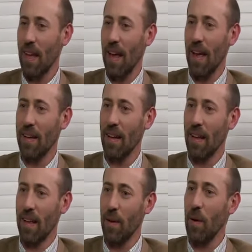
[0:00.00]
and
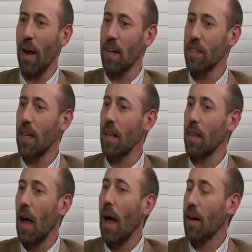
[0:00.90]
there were actually a
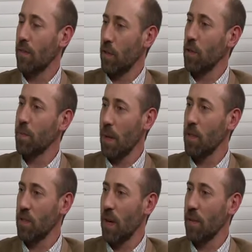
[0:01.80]
lot of
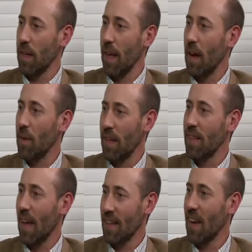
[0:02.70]
newspapers around the county
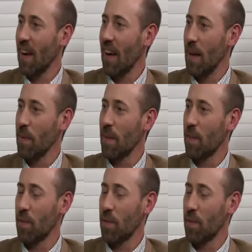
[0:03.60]
at that time.